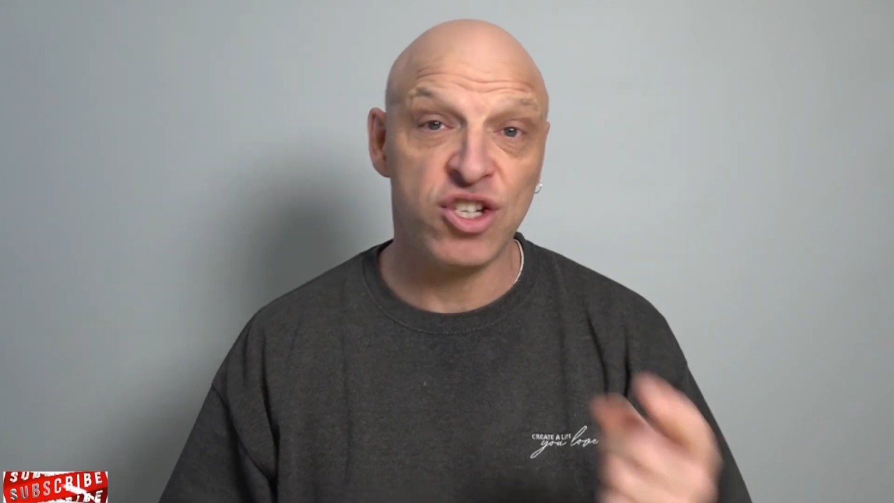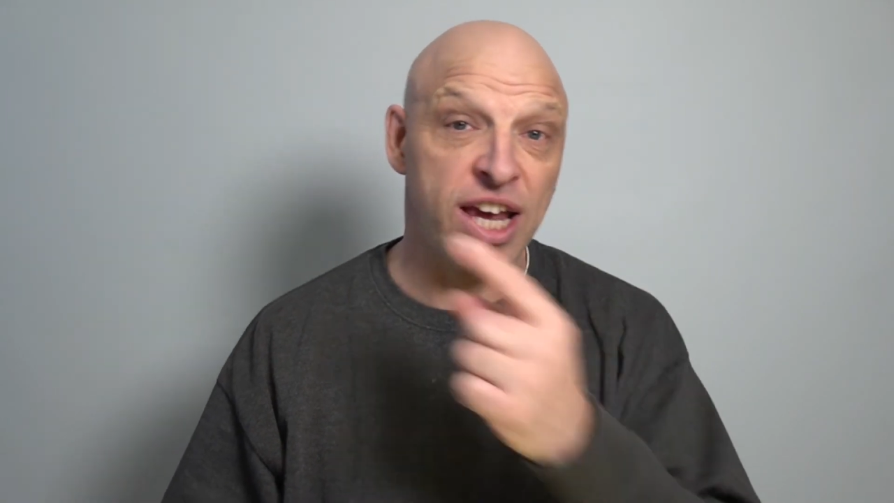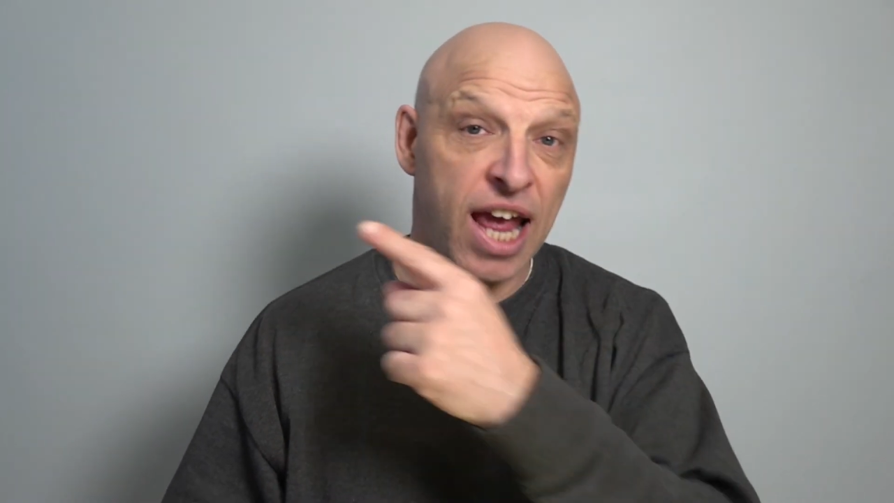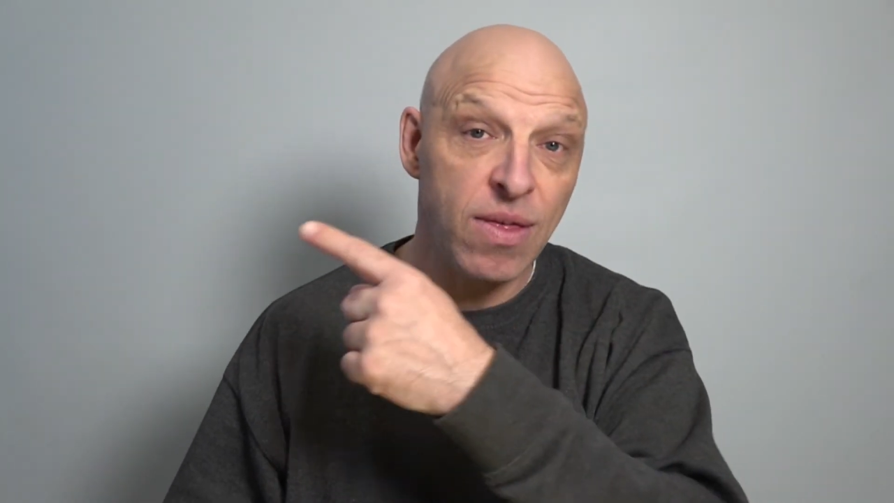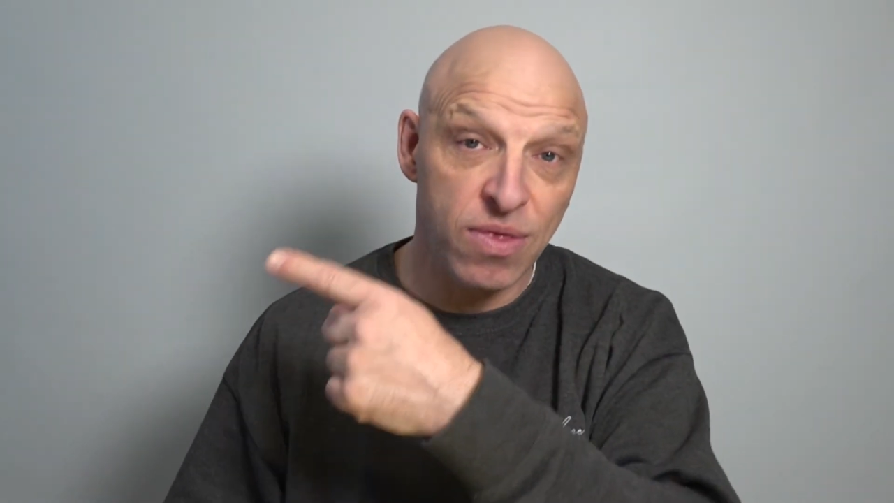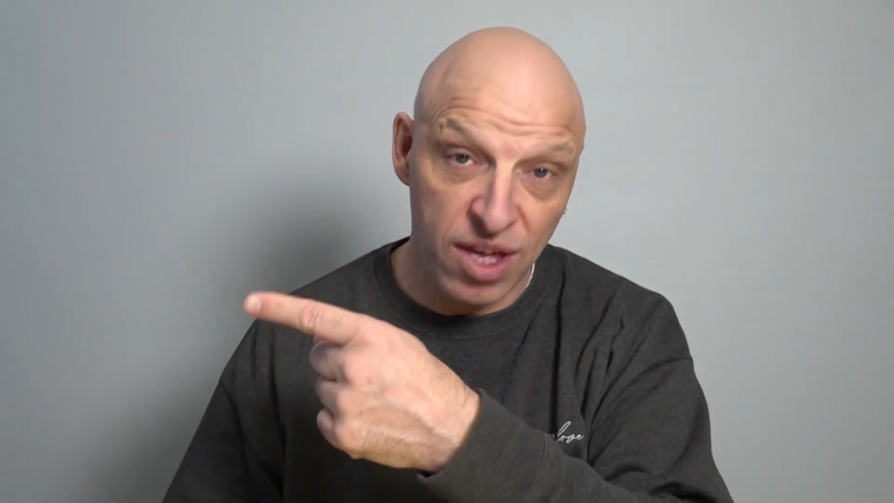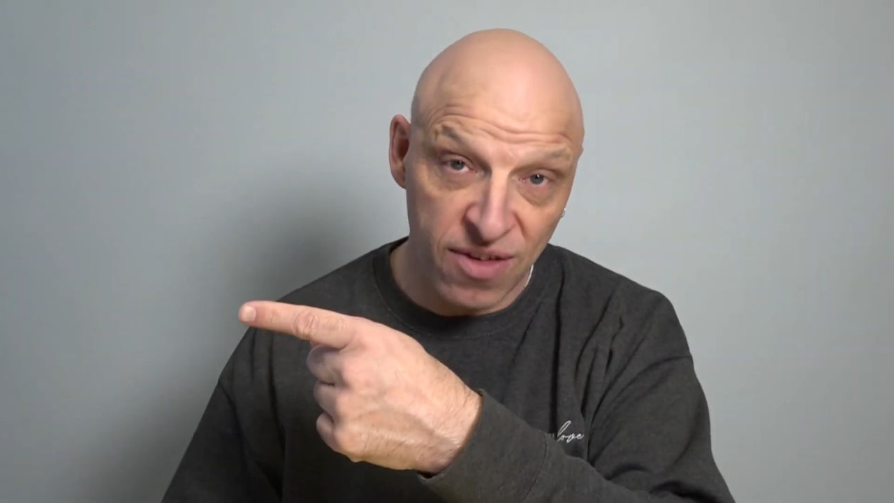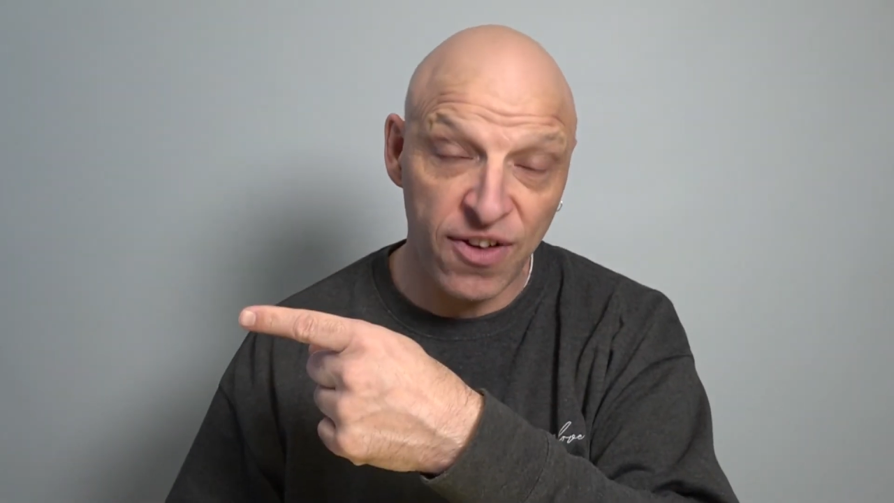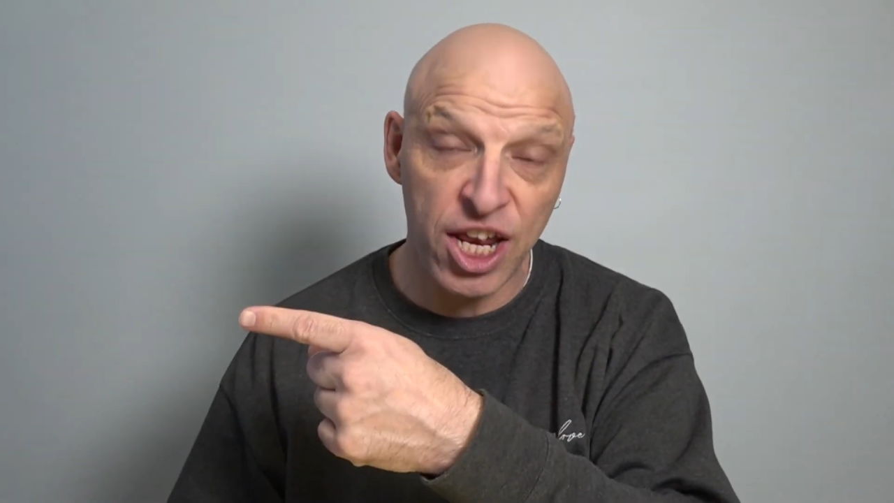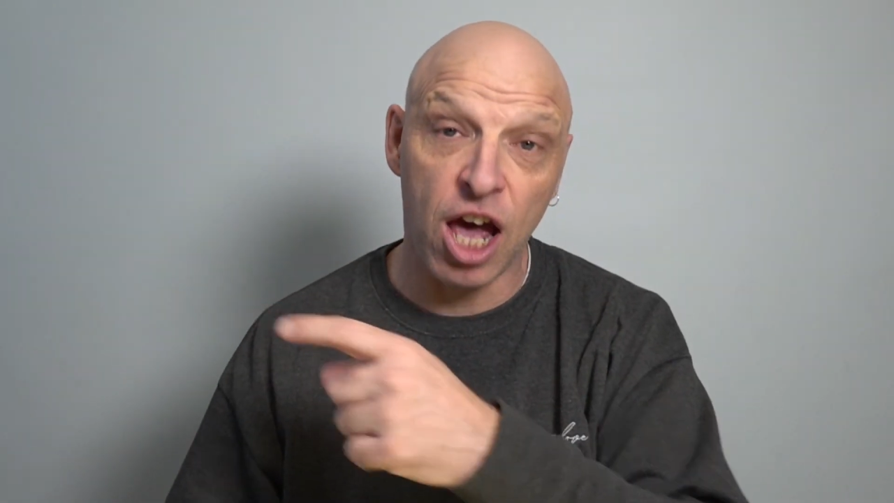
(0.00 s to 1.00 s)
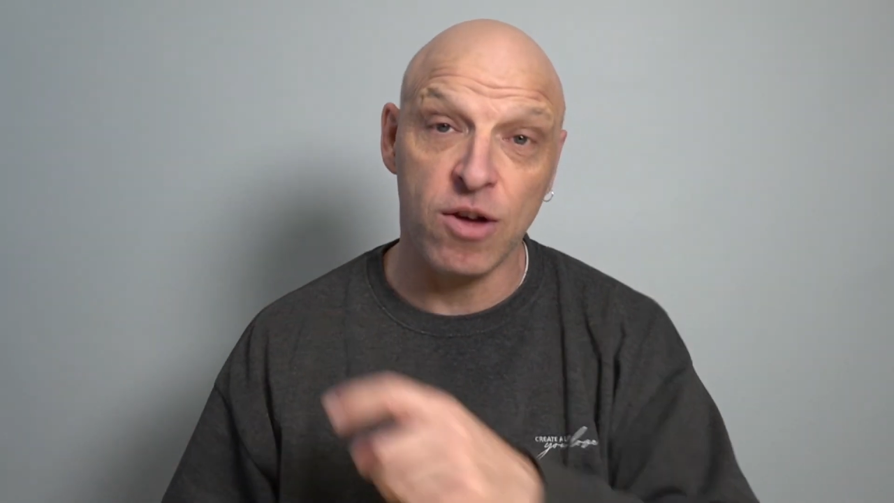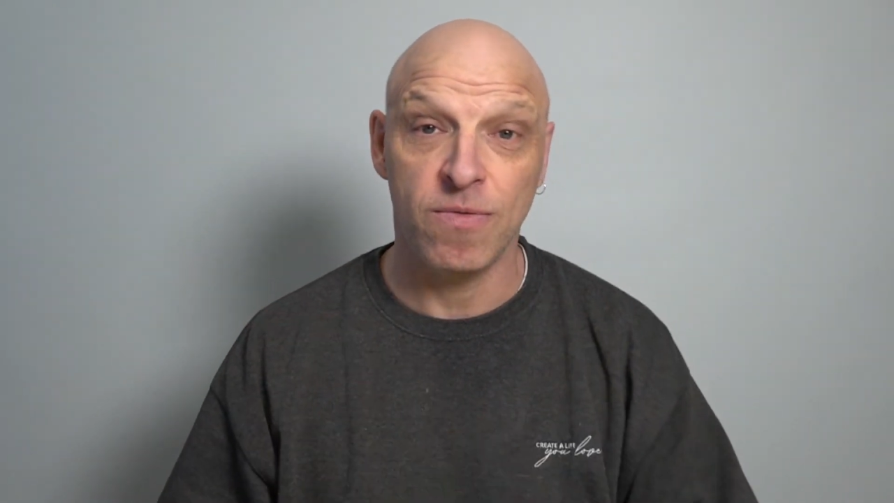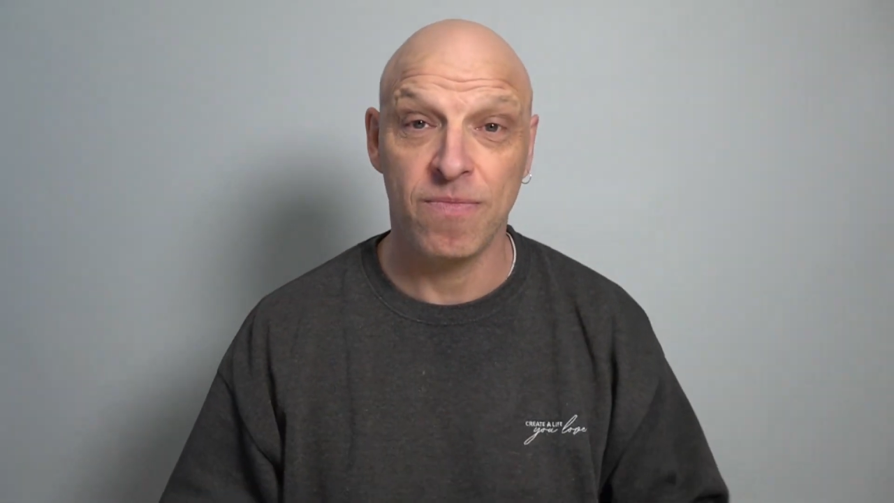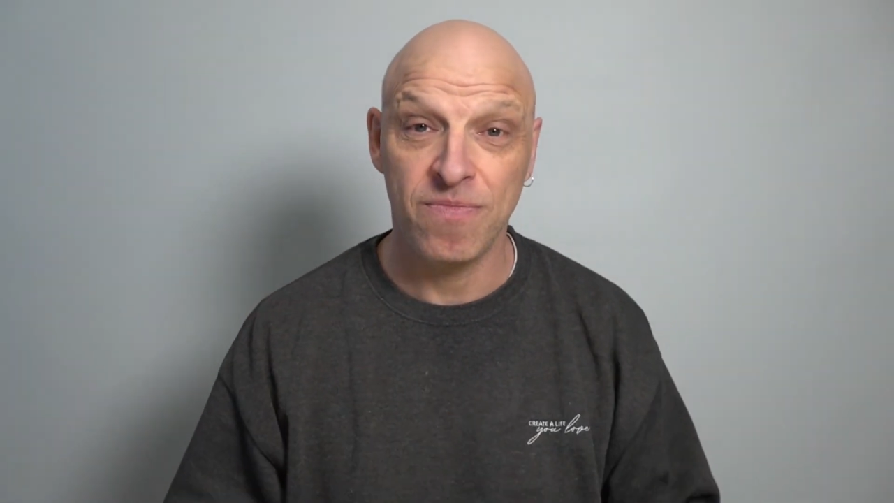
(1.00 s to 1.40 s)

check out this video.